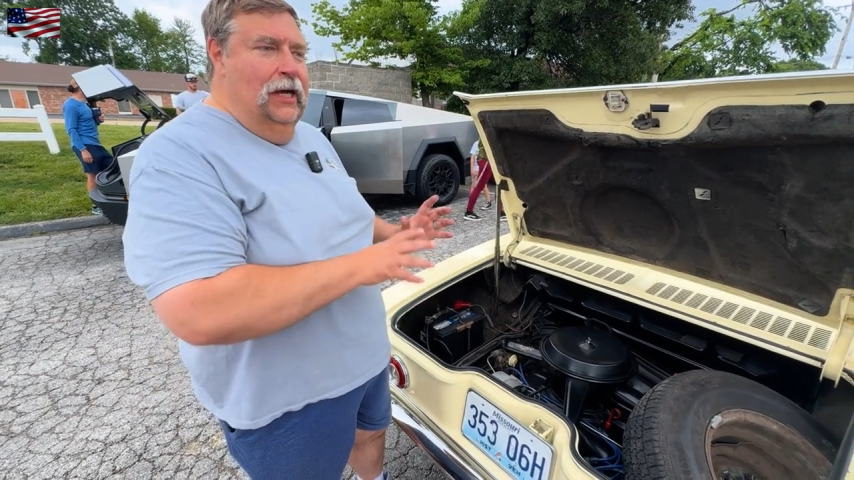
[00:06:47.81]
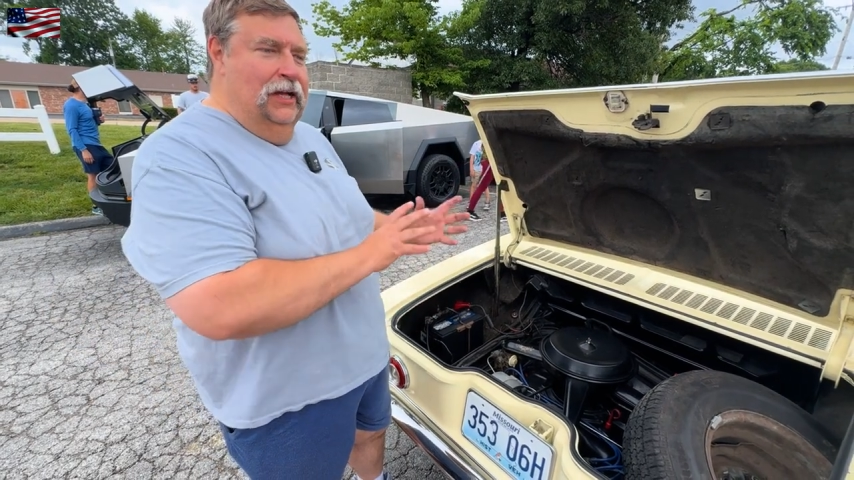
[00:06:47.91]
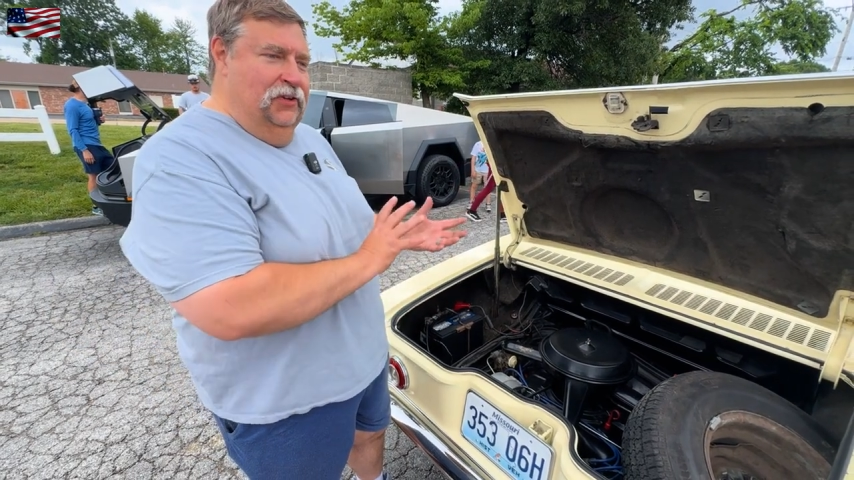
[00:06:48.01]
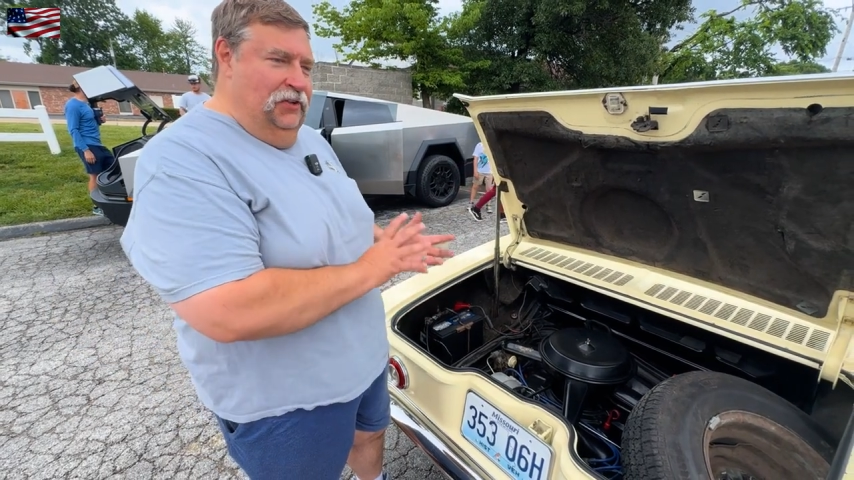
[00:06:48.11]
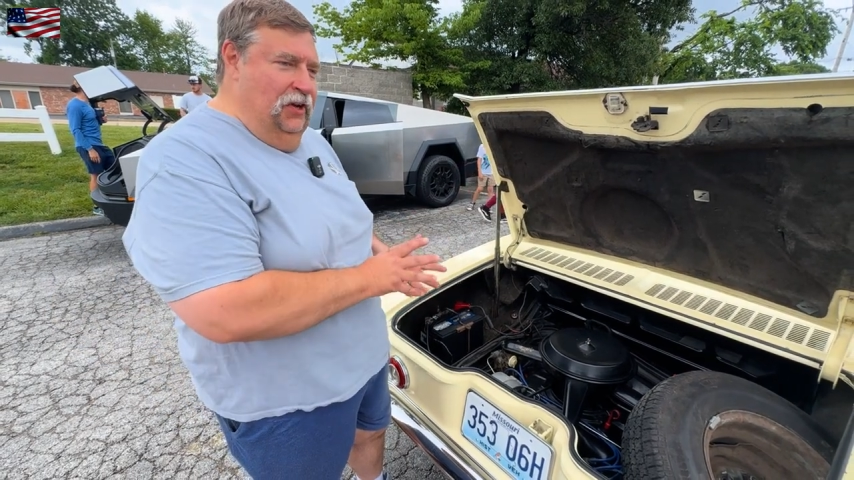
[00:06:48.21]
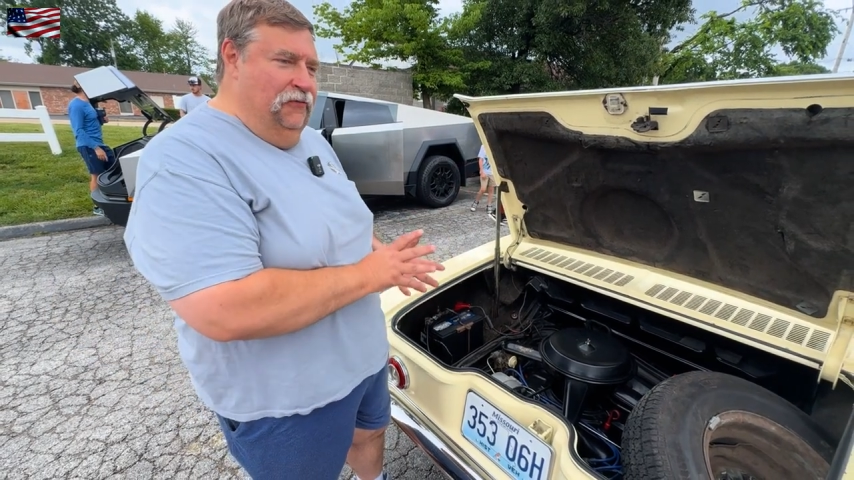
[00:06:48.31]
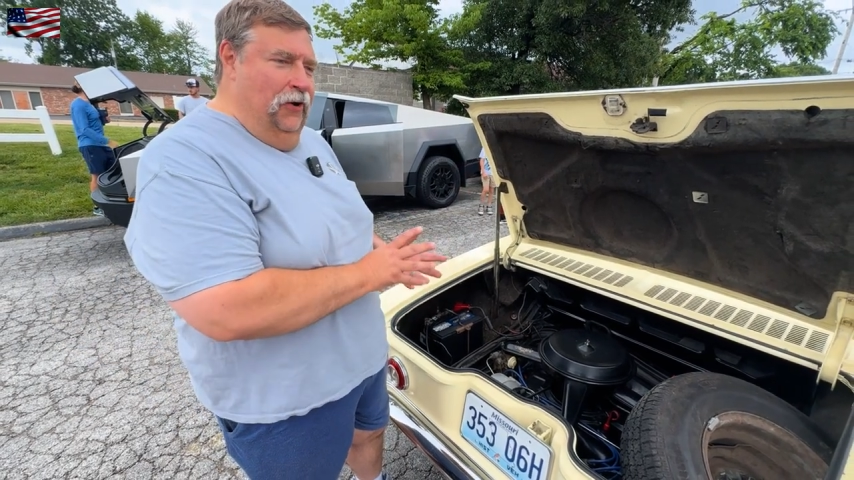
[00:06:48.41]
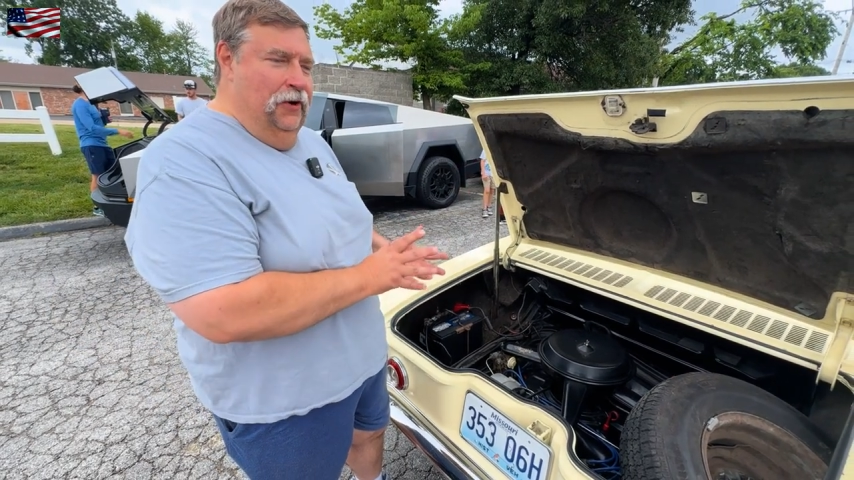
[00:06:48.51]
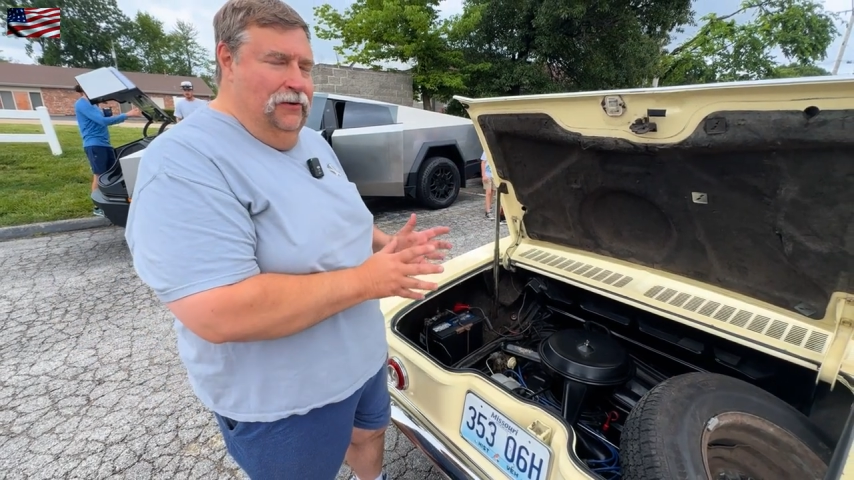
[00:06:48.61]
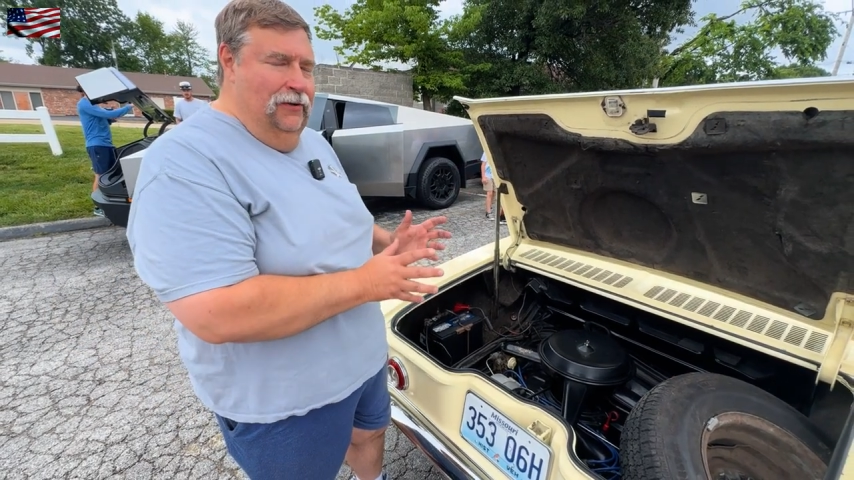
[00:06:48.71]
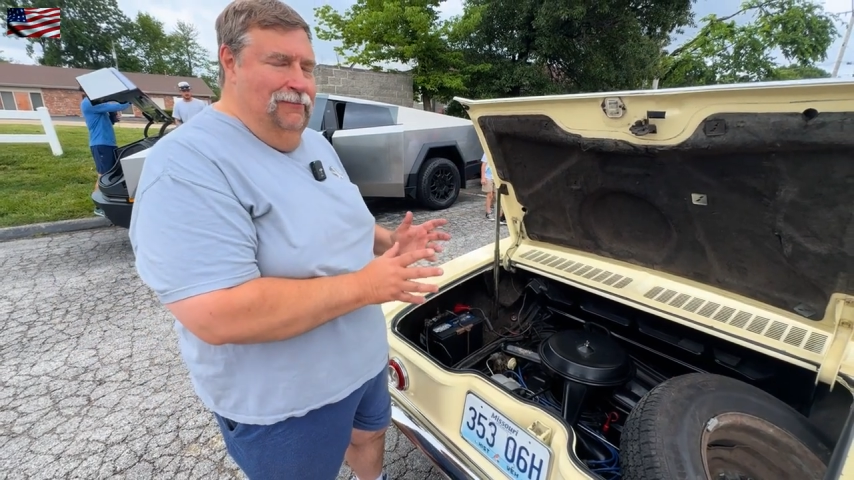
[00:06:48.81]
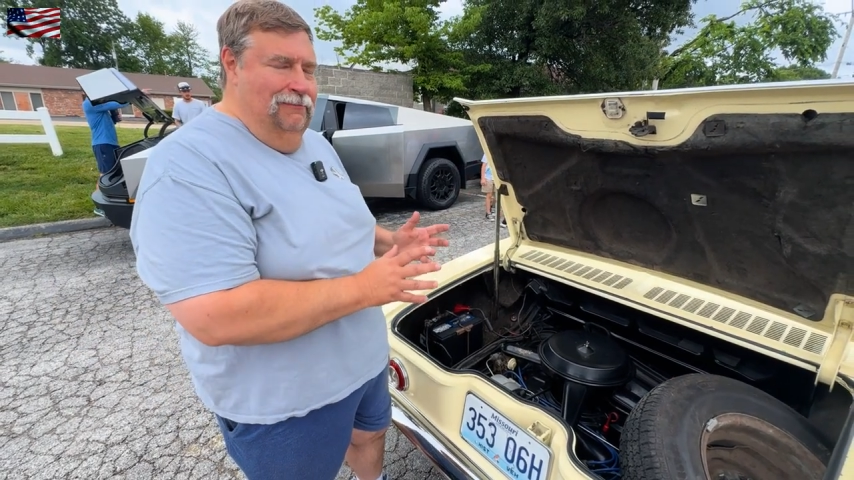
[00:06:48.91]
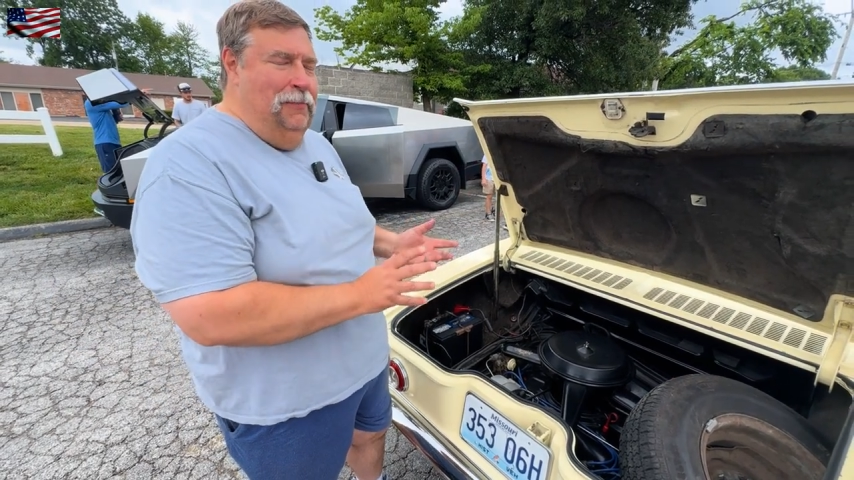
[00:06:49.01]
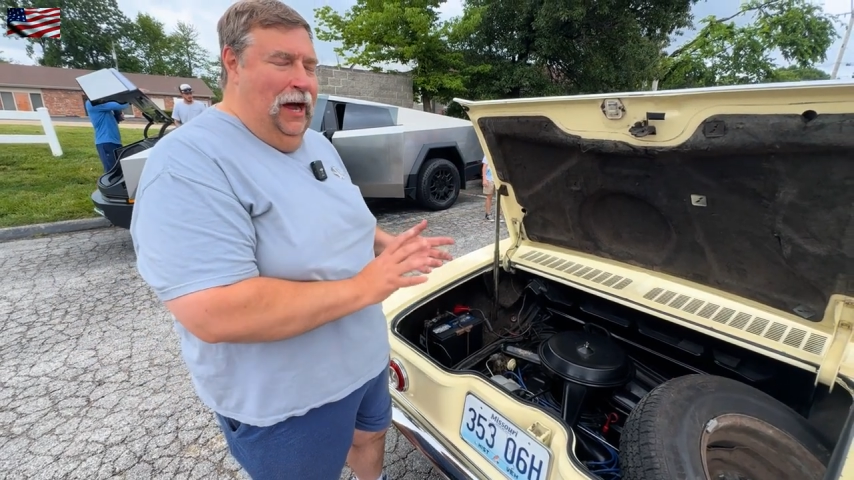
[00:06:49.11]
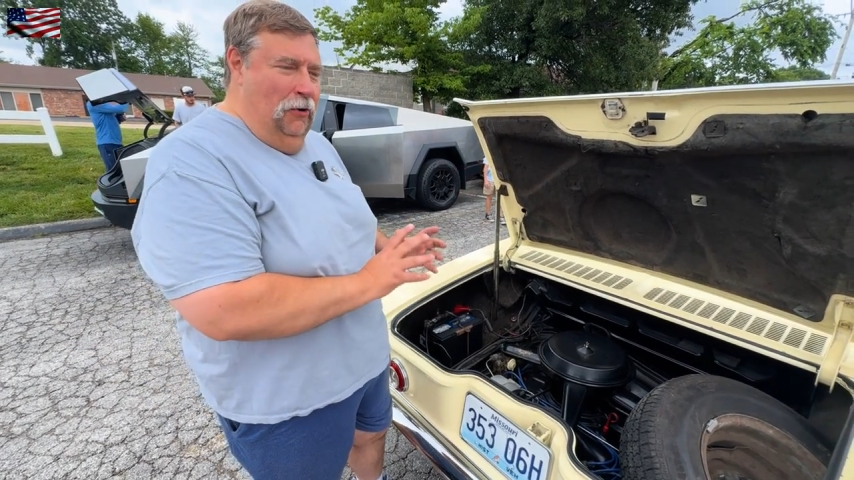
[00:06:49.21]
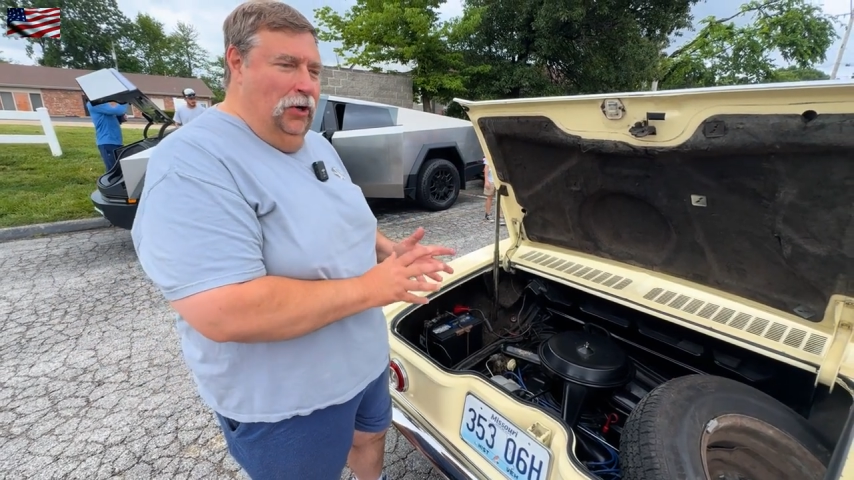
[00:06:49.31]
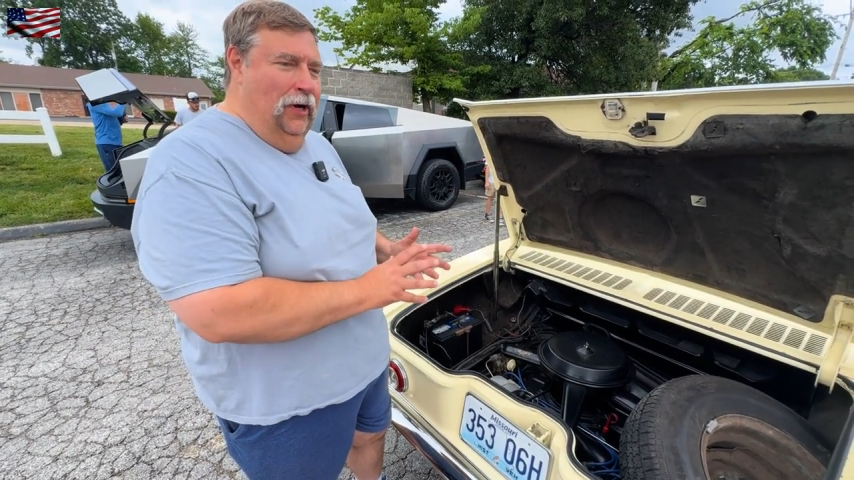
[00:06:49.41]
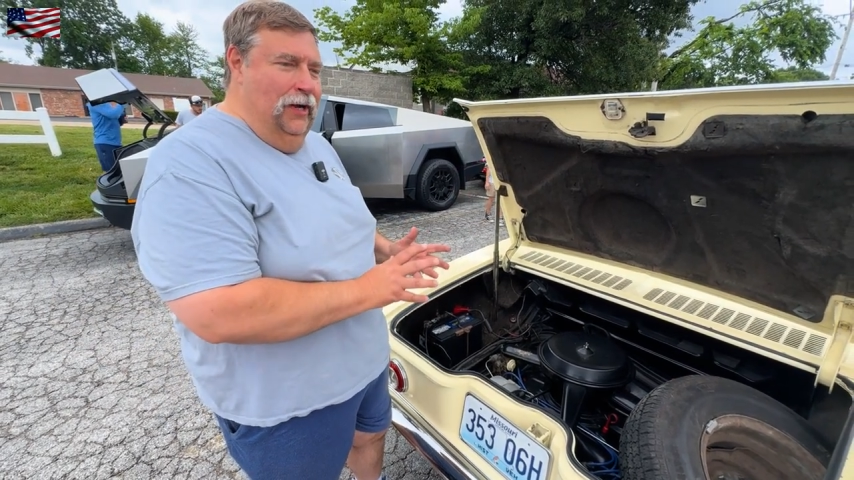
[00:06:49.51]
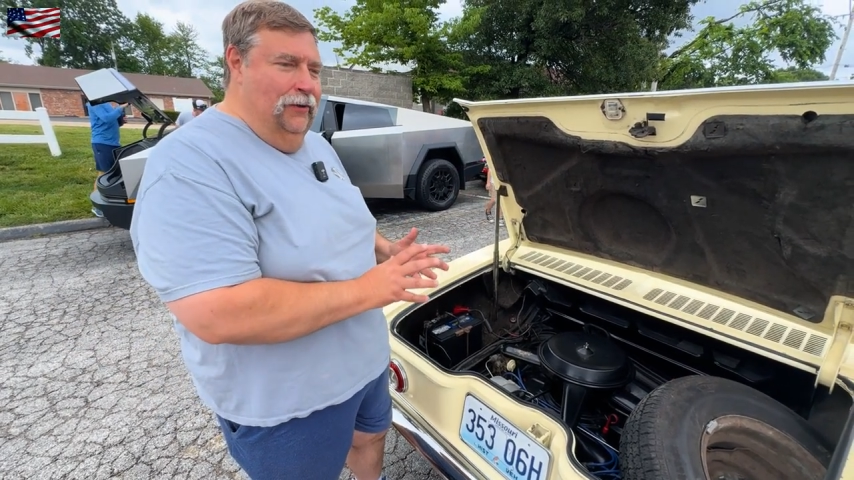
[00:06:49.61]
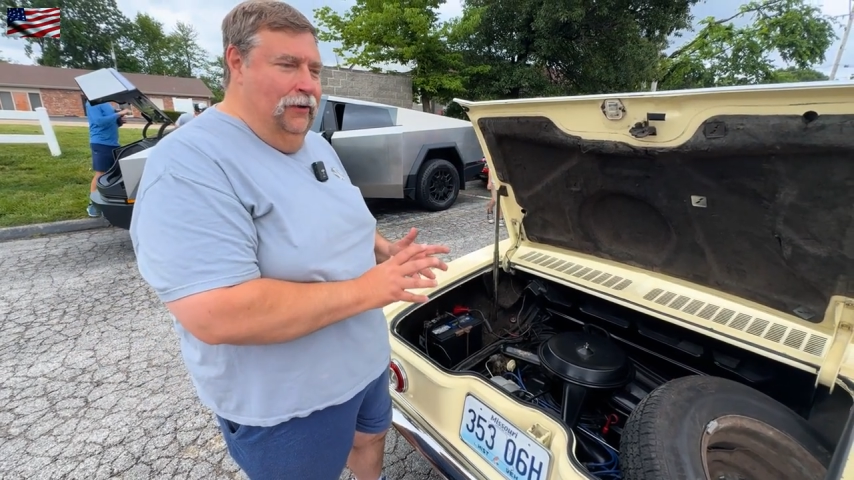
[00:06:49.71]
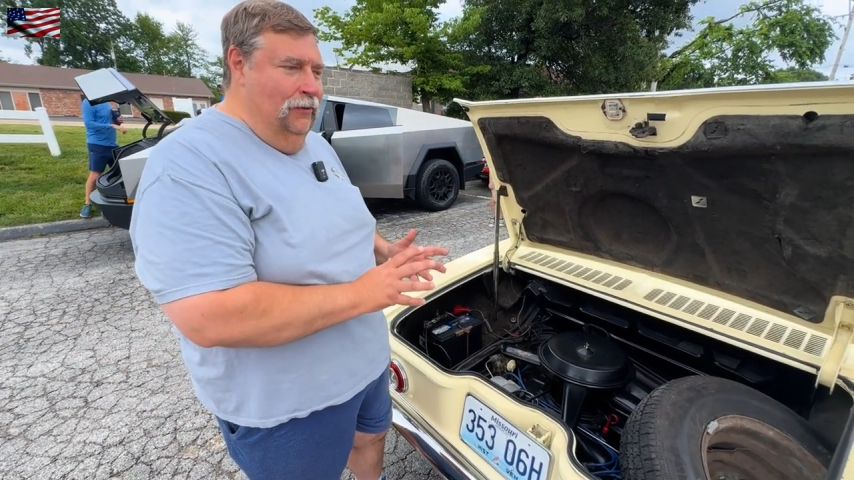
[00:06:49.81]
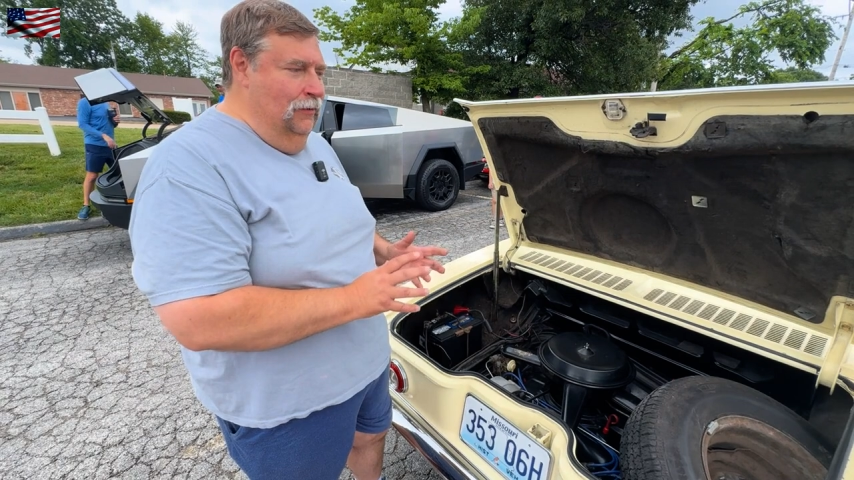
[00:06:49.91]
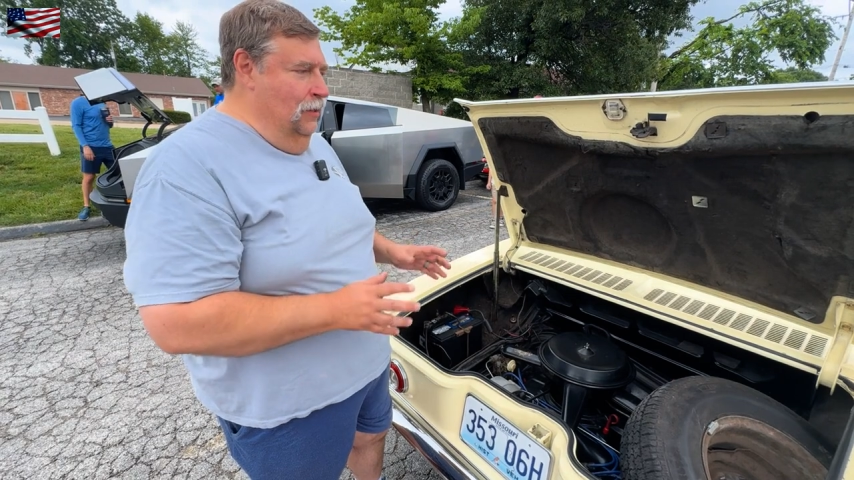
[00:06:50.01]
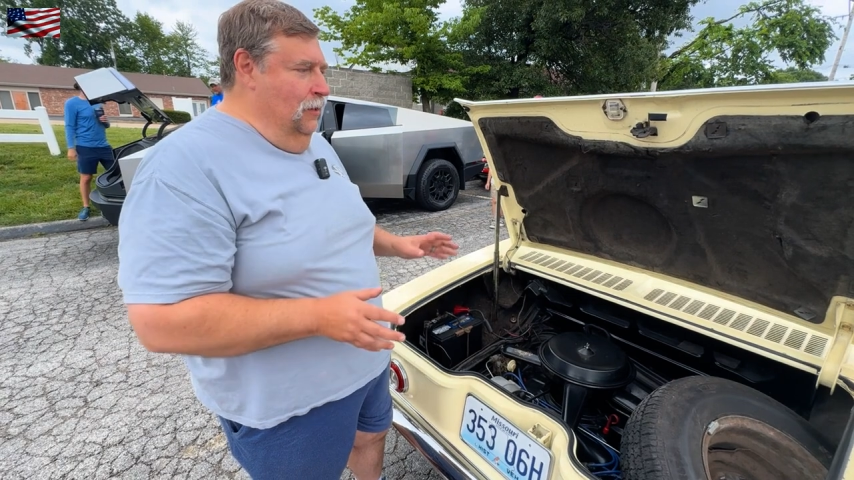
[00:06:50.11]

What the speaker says: It's a different Power Glide though,